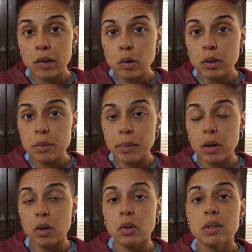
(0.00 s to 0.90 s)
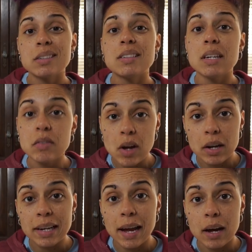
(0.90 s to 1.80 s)
egg roll in a bowl, TV
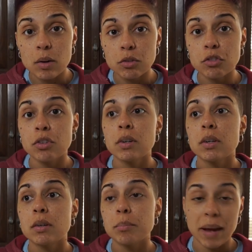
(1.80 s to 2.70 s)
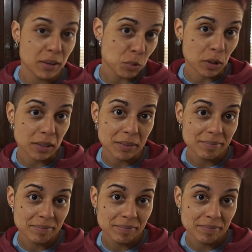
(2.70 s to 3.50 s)
on a couch, back to work.